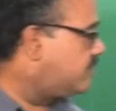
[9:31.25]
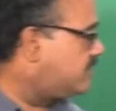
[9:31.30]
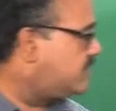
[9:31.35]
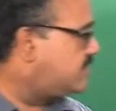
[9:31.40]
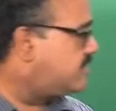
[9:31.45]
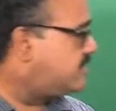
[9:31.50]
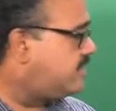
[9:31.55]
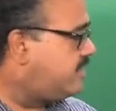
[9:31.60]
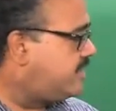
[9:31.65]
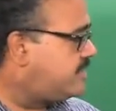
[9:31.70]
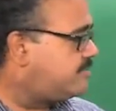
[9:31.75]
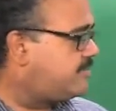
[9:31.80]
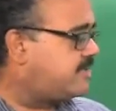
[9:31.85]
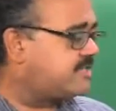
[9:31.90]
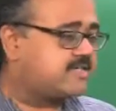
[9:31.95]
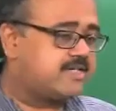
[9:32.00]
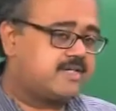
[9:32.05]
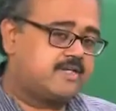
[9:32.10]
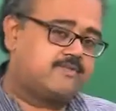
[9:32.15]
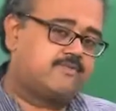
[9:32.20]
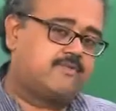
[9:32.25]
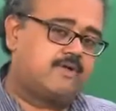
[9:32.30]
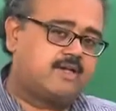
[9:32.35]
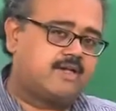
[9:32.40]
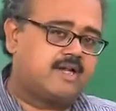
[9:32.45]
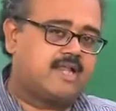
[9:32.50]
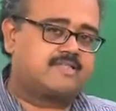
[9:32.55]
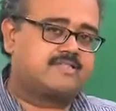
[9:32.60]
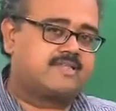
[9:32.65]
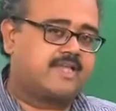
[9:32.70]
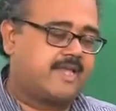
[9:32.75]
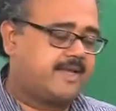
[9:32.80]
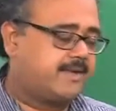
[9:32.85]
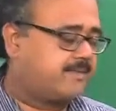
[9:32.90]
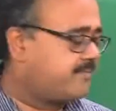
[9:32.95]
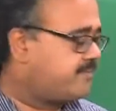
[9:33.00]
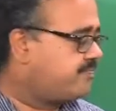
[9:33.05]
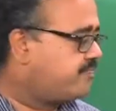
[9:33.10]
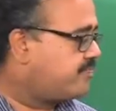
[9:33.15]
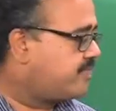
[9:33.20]
This expression is for class K,
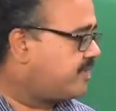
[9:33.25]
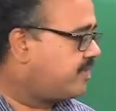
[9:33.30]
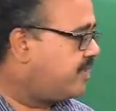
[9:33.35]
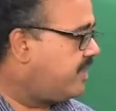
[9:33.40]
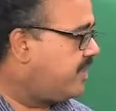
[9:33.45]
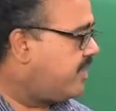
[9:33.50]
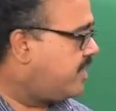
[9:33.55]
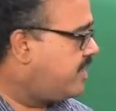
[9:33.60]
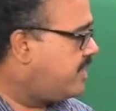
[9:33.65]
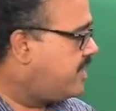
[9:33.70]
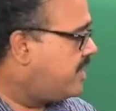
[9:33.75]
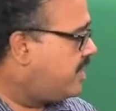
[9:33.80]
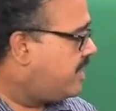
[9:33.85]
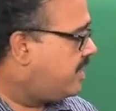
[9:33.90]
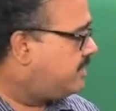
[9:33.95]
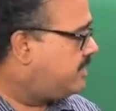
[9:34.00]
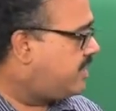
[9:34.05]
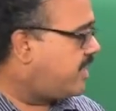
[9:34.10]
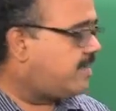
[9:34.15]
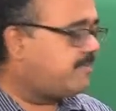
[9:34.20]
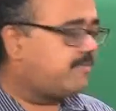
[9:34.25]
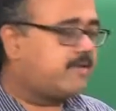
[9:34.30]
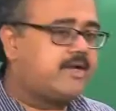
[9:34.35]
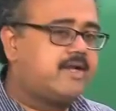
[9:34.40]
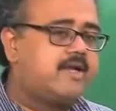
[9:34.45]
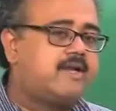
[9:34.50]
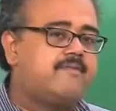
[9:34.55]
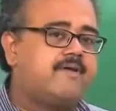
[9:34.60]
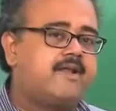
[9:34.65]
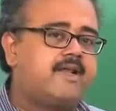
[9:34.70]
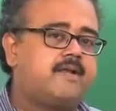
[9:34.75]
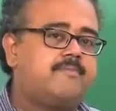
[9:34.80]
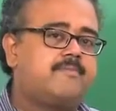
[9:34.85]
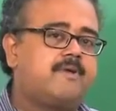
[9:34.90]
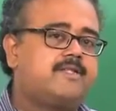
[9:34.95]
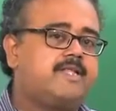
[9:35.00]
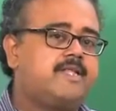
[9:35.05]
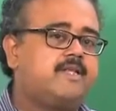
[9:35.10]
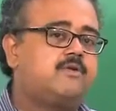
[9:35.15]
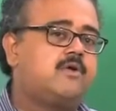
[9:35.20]
right, and then I am going to divide it by
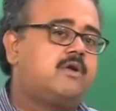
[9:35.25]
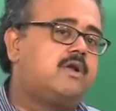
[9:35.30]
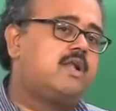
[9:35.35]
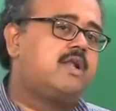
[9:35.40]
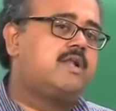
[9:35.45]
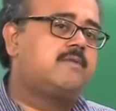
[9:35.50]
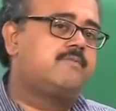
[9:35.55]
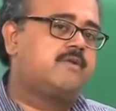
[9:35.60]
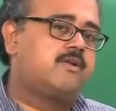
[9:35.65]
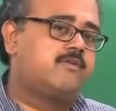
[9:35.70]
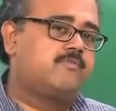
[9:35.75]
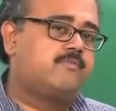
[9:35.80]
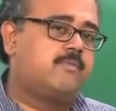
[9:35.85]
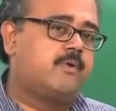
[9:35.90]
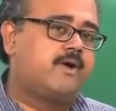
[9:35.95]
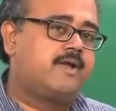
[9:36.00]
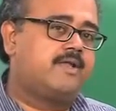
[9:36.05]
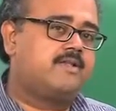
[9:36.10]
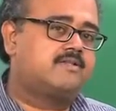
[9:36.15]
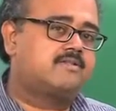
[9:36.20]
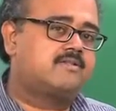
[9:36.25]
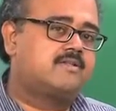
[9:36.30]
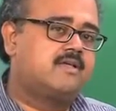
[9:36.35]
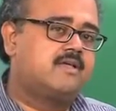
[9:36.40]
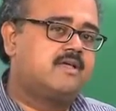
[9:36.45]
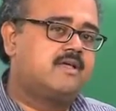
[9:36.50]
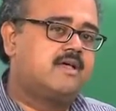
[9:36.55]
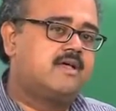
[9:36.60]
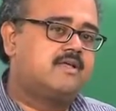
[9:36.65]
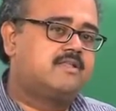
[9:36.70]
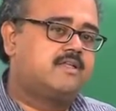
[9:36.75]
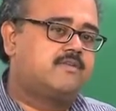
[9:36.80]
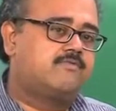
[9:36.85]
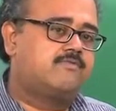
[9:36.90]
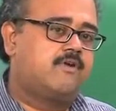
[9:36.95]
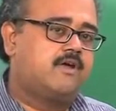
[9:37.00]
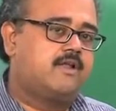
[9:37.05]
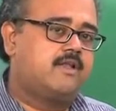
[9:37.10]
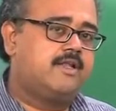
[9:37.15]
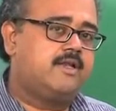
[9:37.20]
the total number of points that
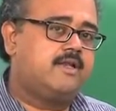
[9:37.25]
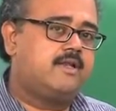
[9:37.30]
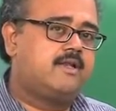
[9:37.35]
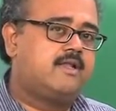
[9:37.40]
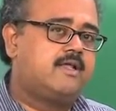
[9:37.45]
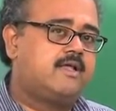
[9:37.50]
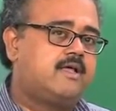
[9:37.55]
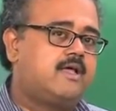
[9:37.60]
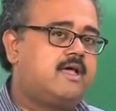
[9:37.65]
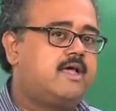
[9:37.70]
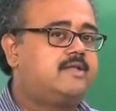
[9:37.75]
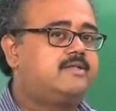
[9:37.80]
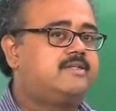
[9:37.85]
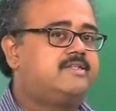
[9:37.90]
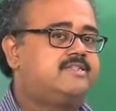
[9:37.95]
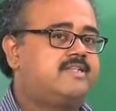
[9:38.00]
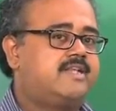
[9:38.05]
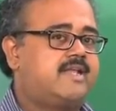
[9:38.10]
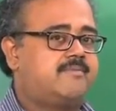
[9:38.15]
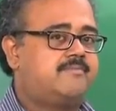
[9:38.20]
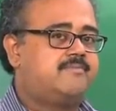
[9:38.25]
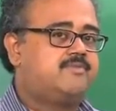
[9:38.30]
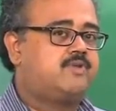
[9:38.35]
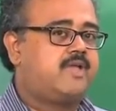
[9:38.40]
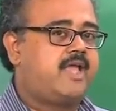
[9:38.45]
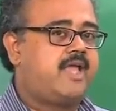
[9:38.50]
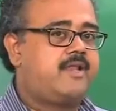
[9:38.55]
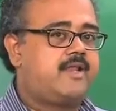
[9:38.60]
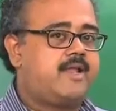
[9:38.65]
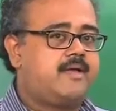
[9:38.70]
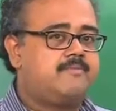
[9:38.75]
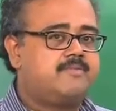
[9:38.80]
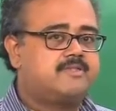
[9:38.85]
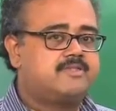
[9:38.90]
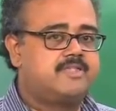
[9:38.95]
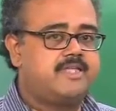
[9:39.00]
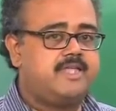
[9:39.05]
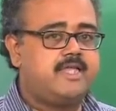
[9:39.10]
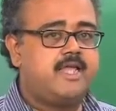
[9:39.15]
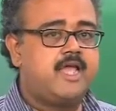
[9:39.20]
fall in region M. So, Nm is
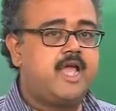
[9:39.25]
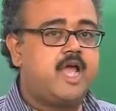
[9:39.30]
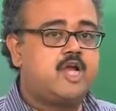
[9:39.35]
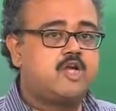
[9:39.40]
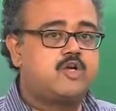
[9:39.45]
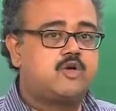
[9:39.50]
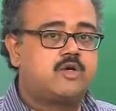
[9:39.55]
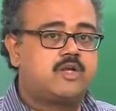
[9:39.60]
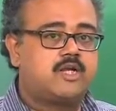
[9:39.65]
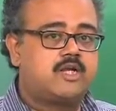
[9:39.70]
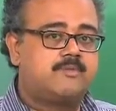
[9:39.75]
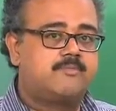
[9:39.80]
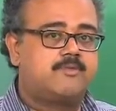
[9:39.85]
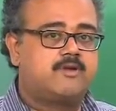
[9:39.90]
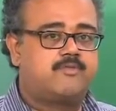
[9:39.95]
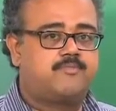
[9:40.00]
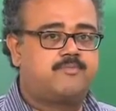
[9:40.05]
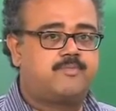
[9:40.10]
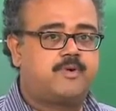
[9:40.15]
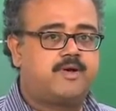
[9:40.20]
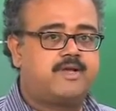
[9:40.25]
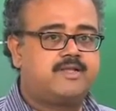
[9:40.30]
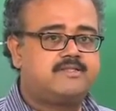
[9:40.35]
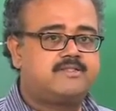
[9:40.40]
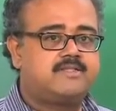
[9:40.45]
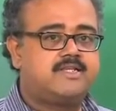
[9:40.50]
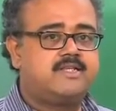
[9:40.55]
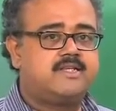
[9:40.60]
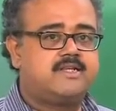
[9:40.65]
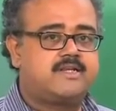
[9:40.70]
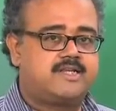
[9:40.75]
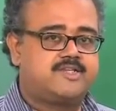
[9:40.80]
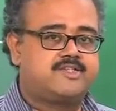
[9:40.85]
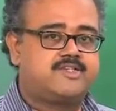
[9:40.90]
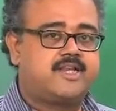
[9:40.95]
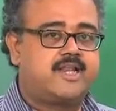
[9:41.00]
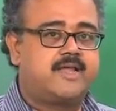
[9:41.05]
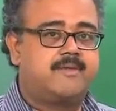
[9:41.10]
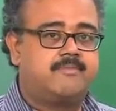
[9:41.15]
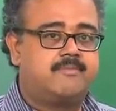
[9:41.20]
the total number of points in
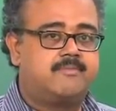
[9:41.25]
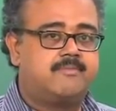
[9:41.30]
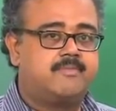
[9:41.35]
region M.